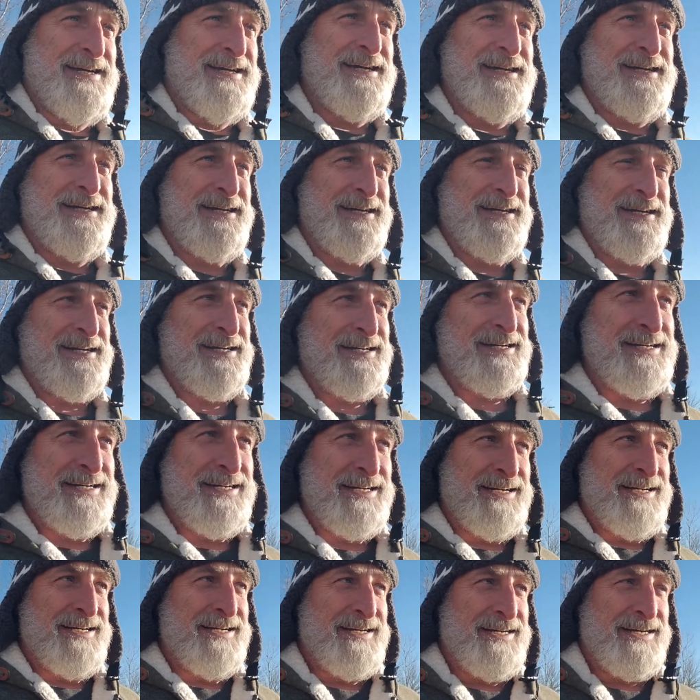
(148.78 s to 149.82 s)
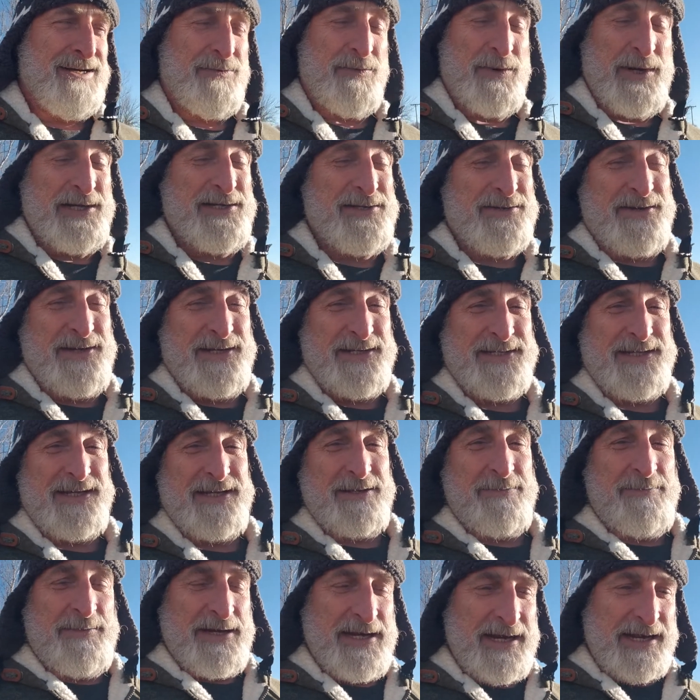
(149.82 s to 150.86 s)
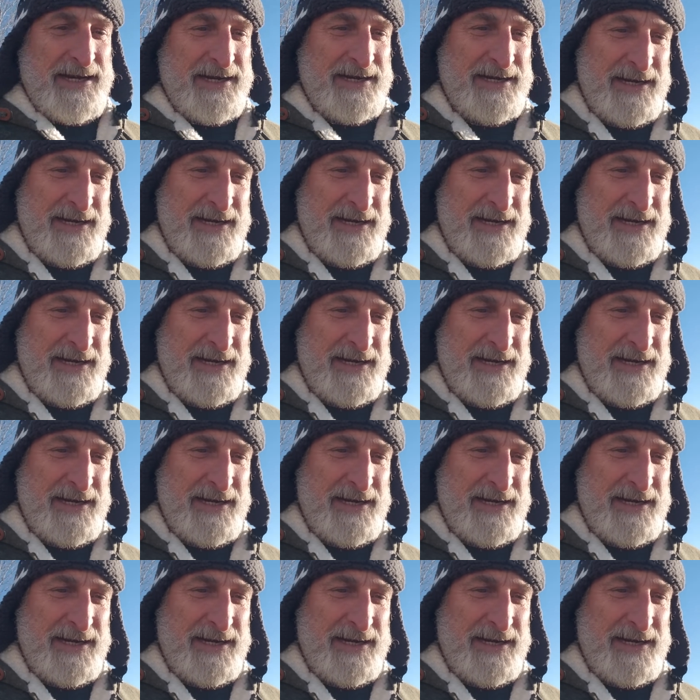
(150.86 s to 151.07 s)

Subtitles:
wait till you see the beginning of episode 2.